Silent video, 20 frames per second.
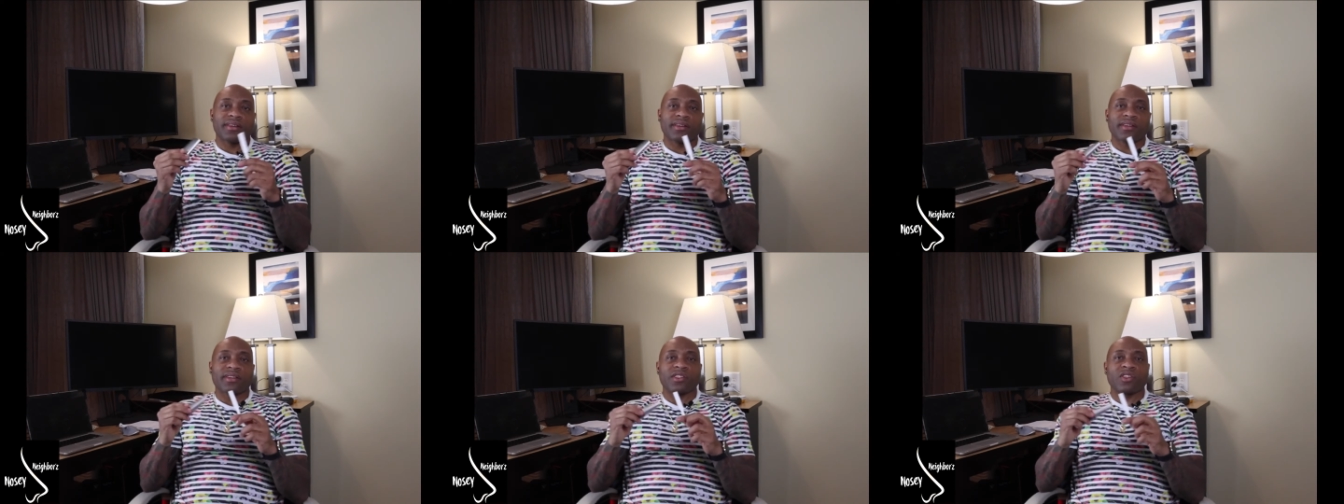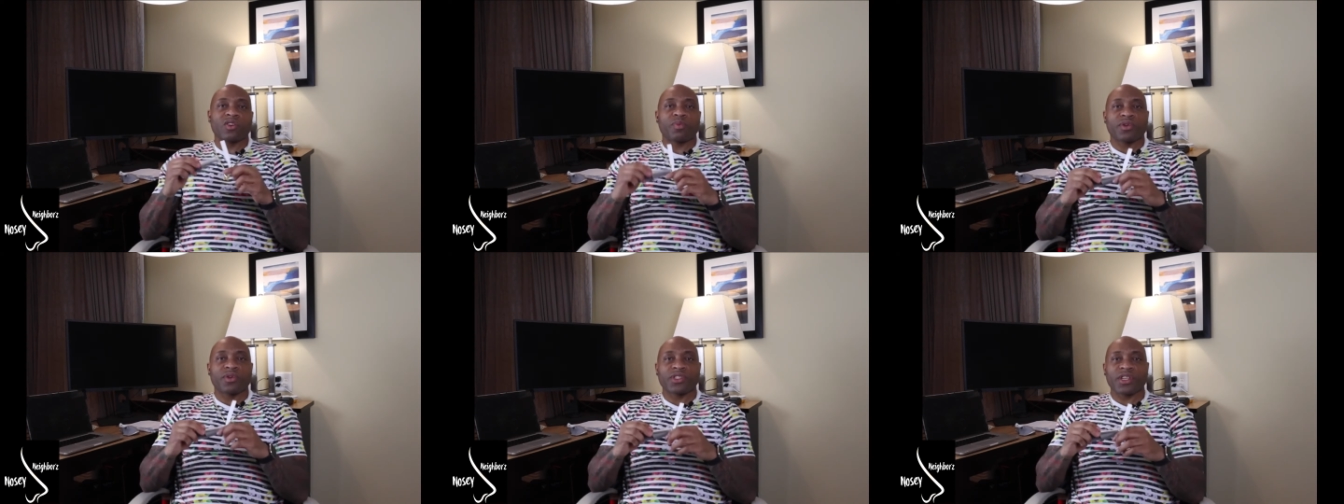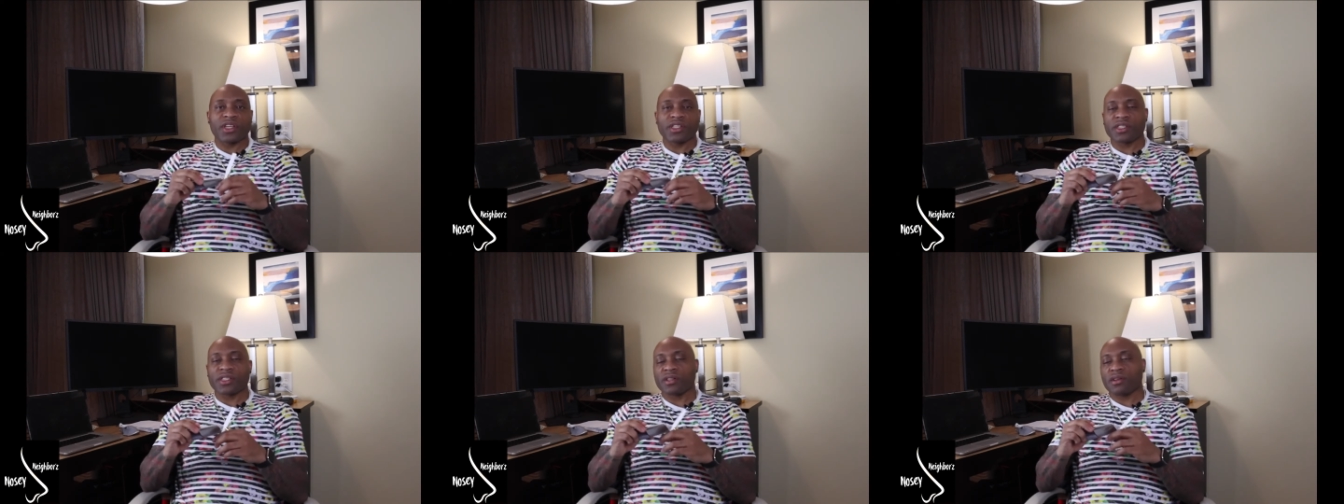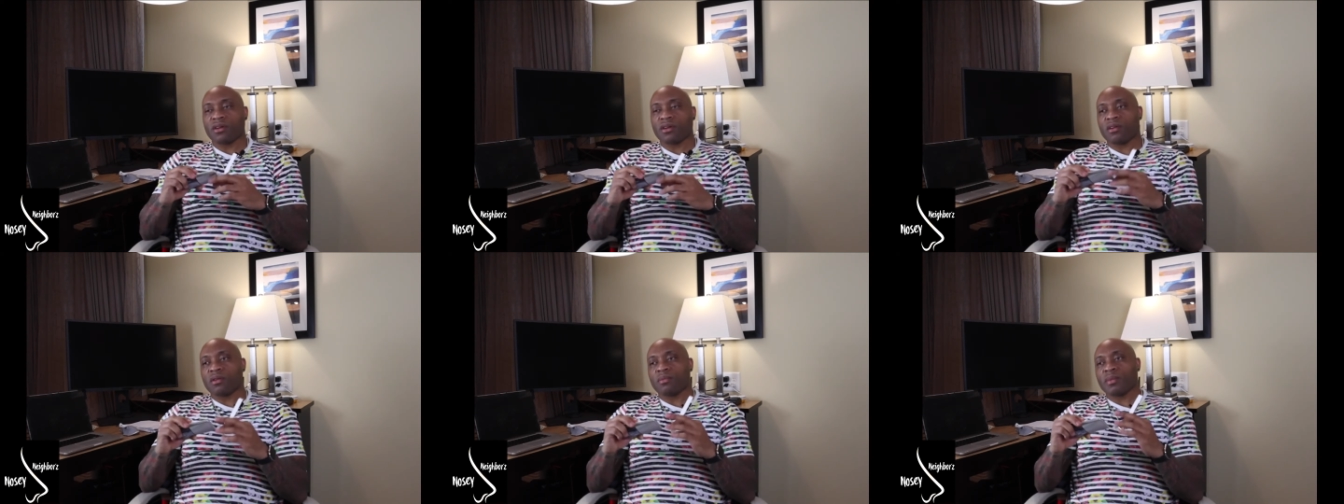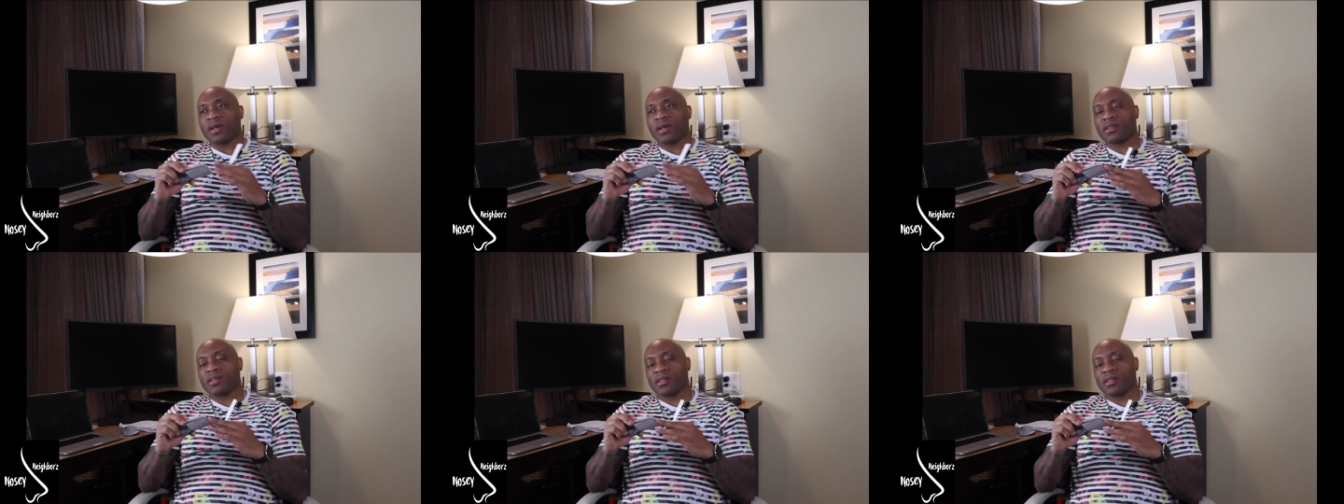So projection on
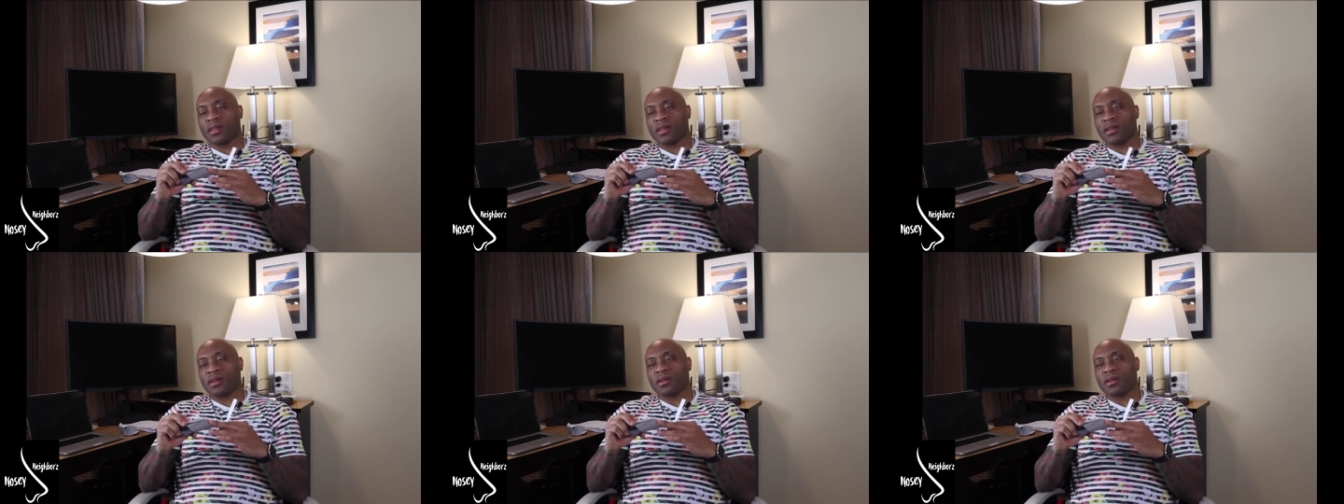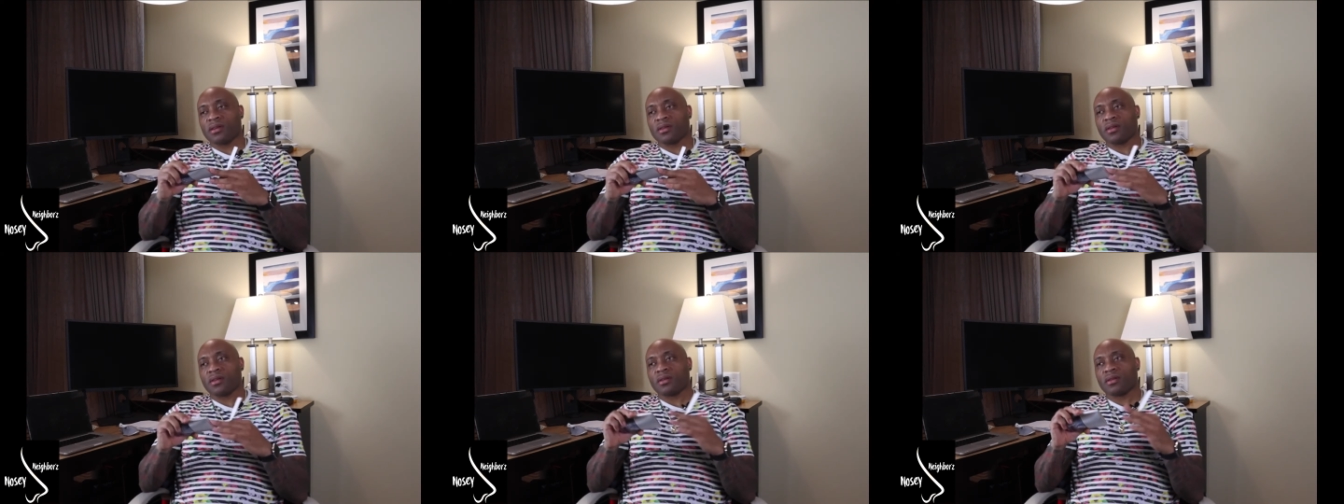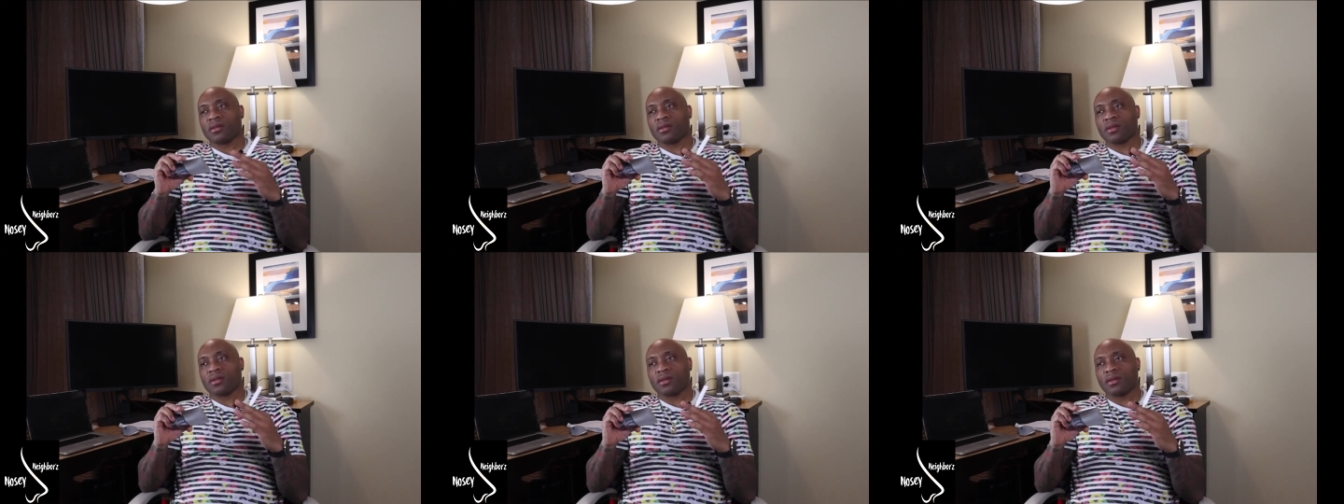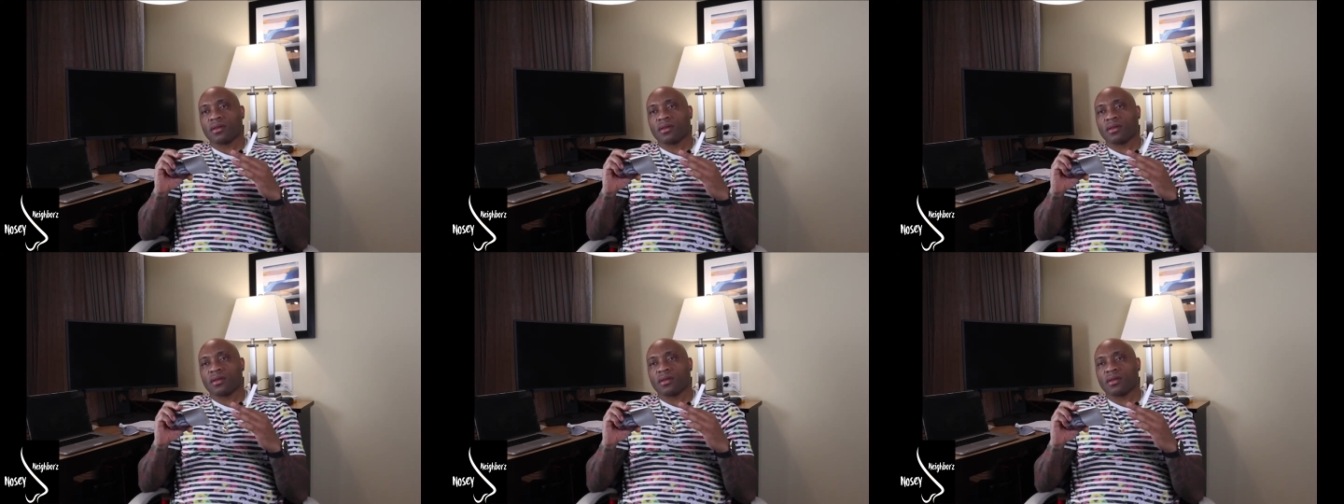my skin